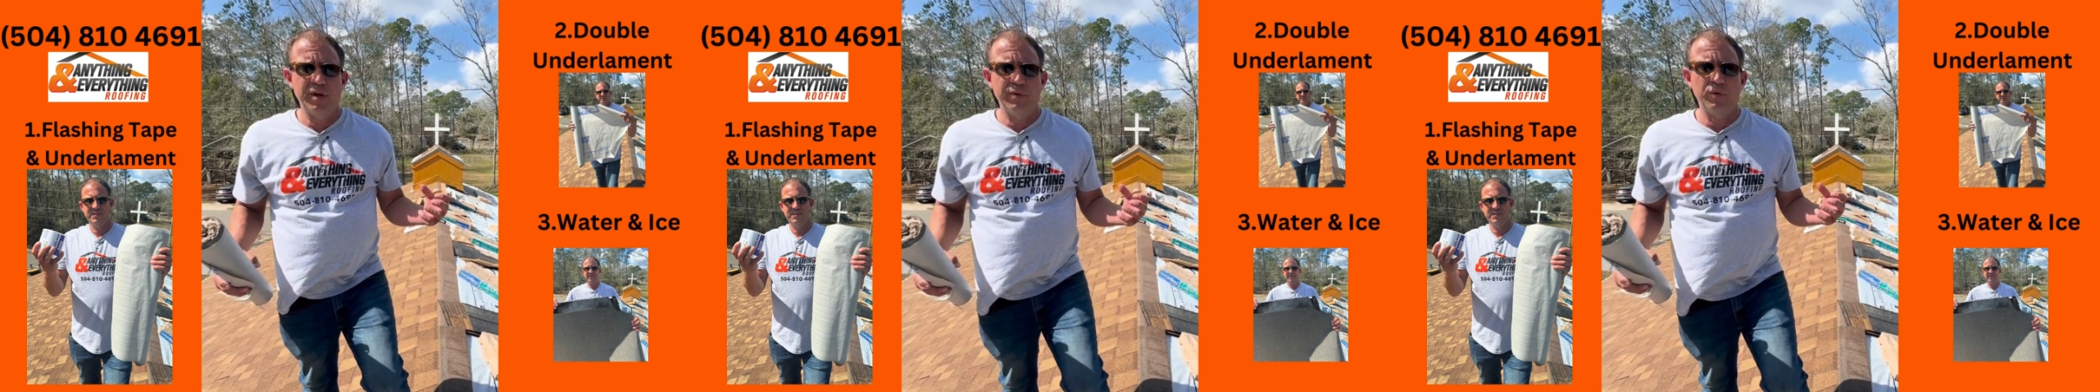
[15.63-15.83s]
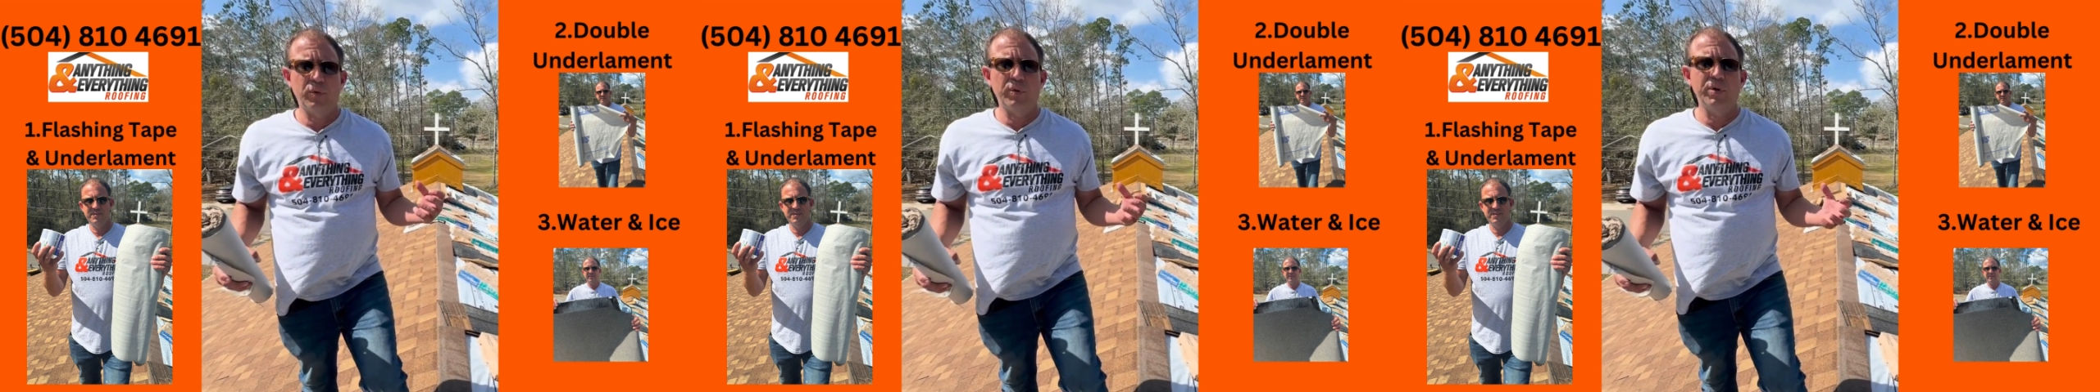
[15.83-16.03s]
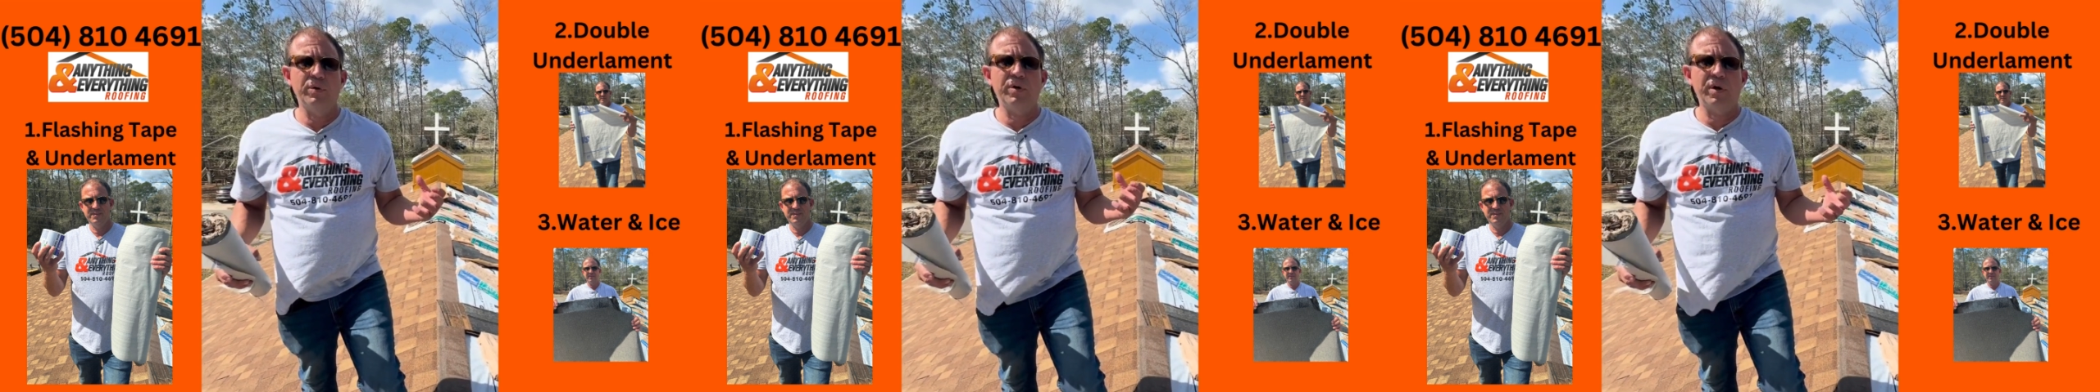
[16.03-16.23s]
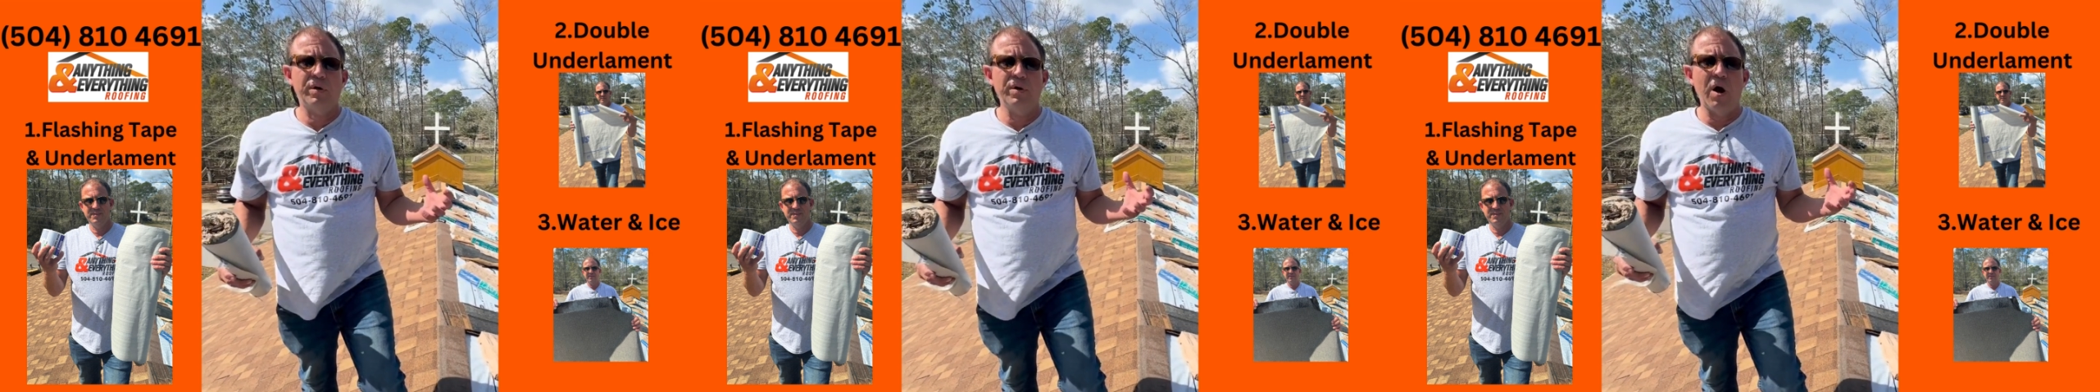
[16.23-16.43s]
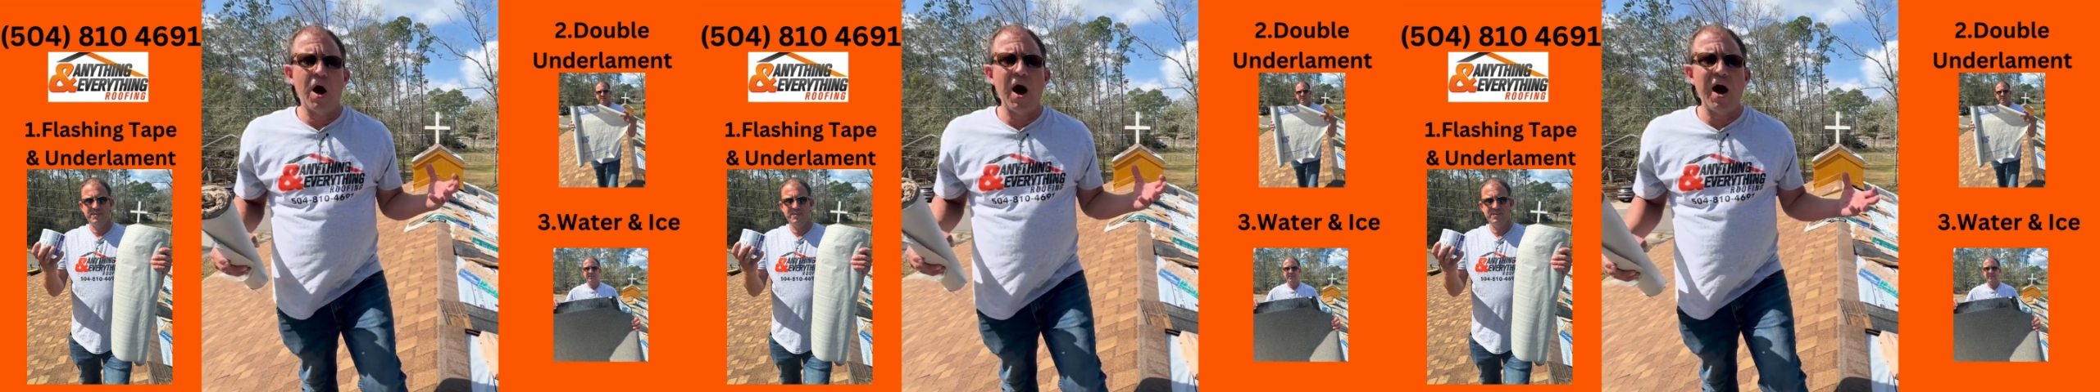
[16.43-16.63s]
and the real
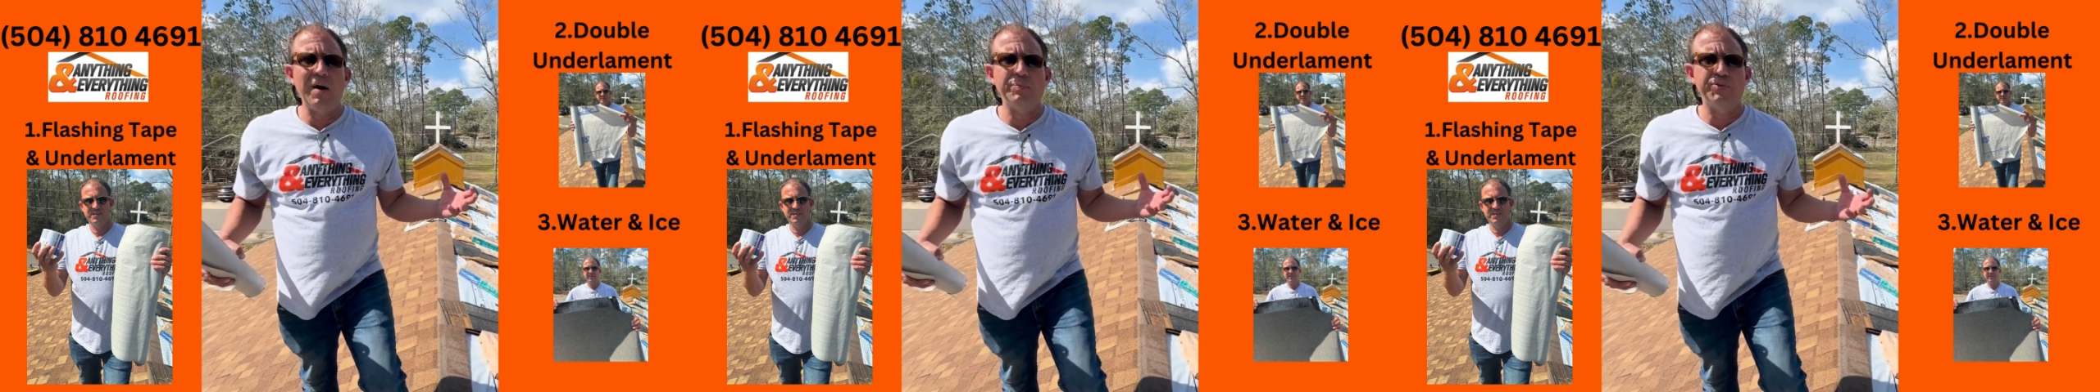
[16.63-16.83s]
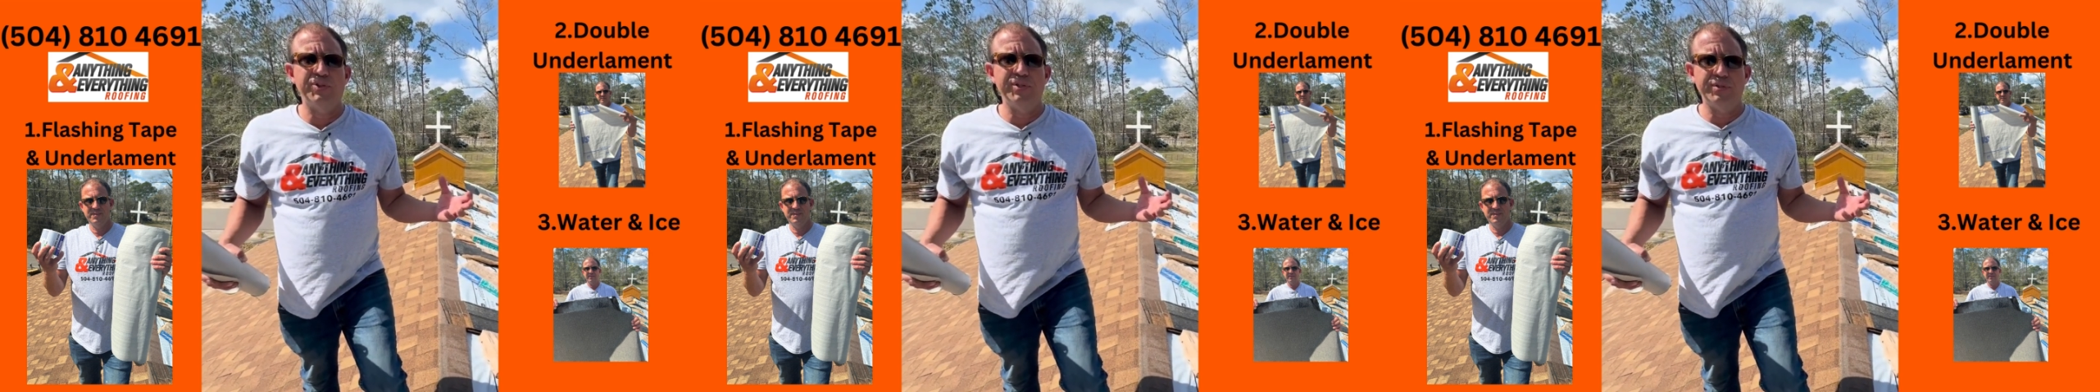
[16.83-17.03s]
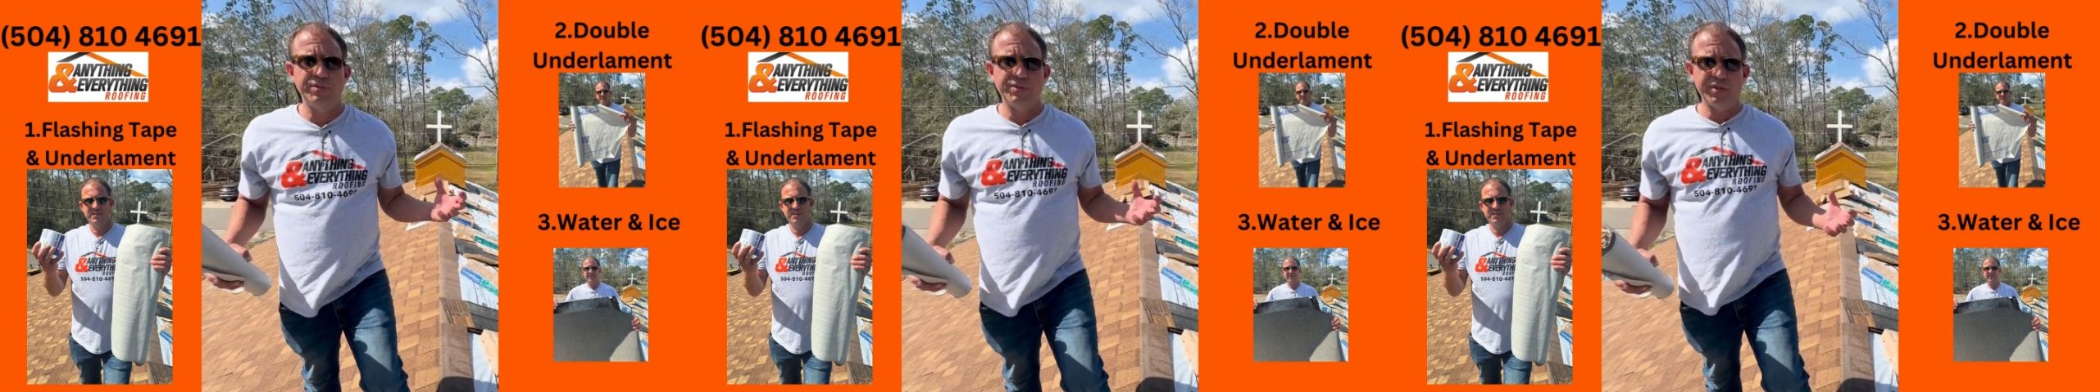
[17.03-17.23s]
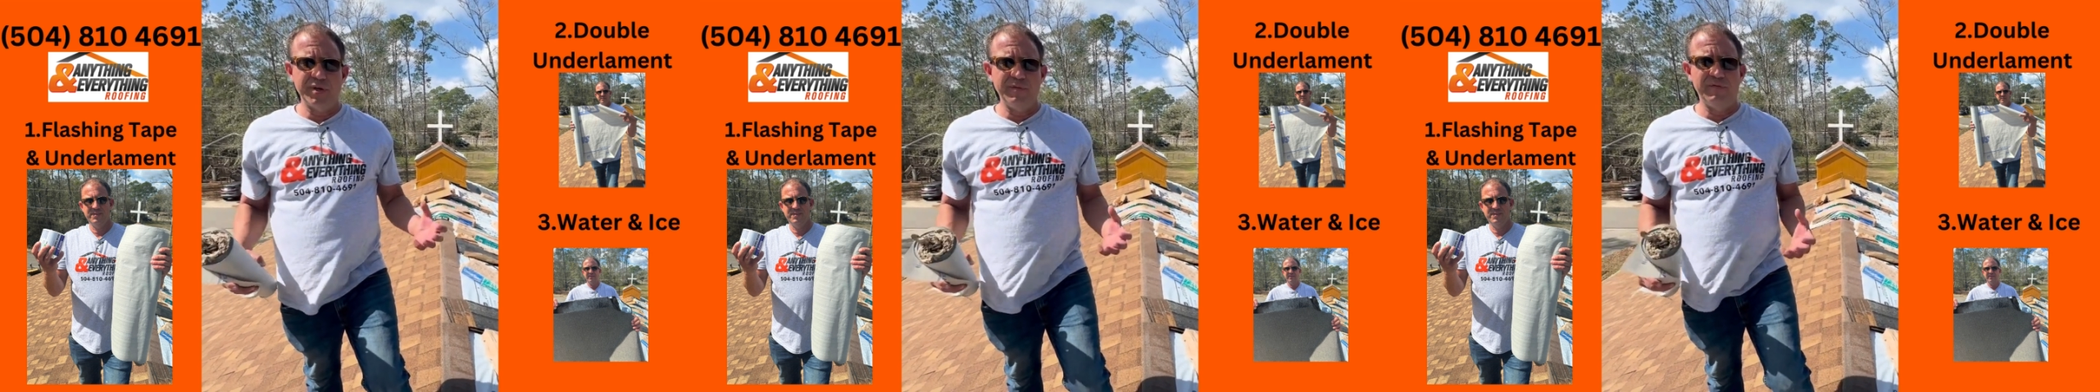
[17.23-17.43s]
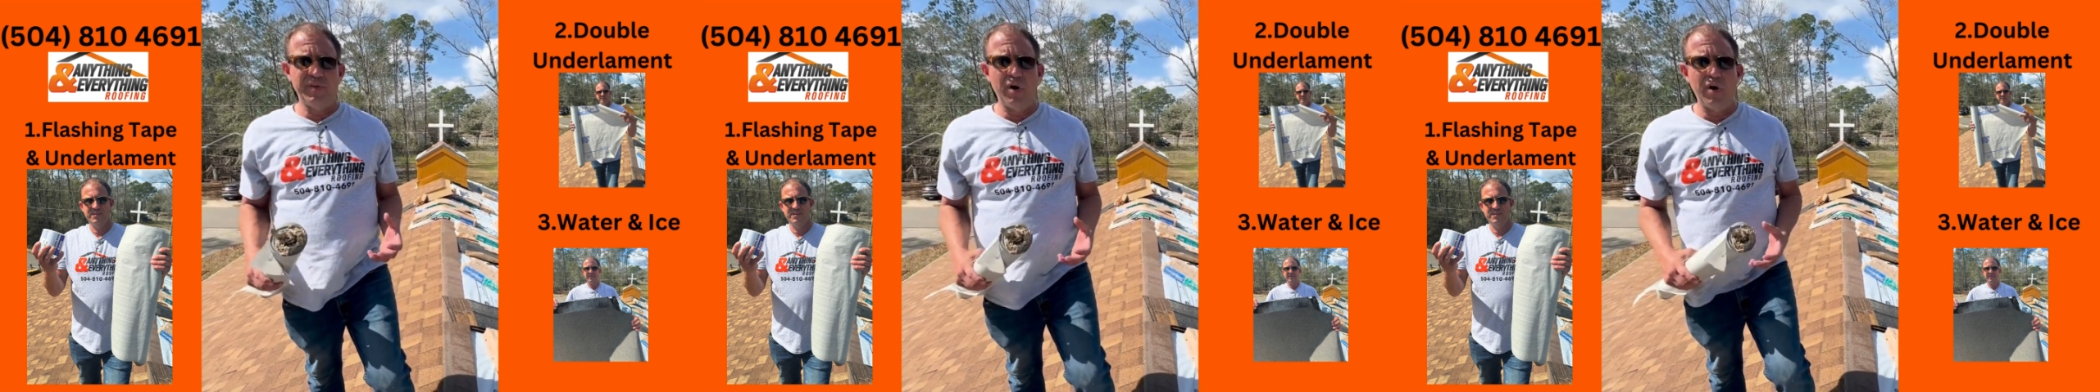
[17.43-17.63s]
options
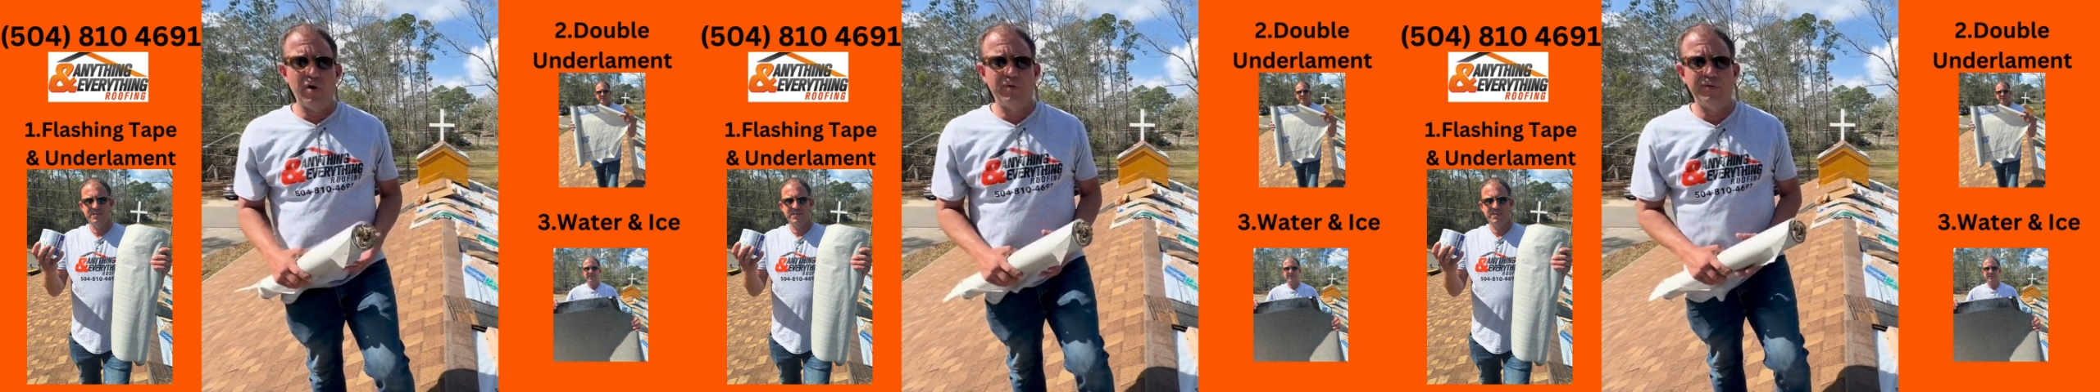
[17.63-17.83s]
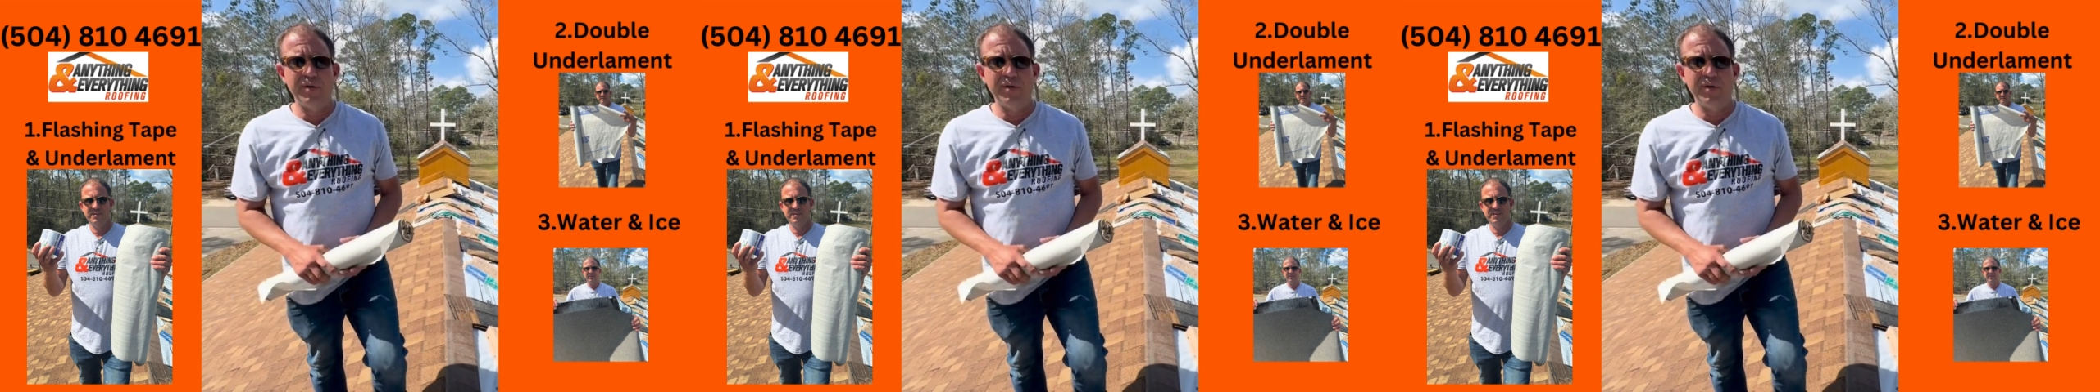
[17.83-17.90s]
involved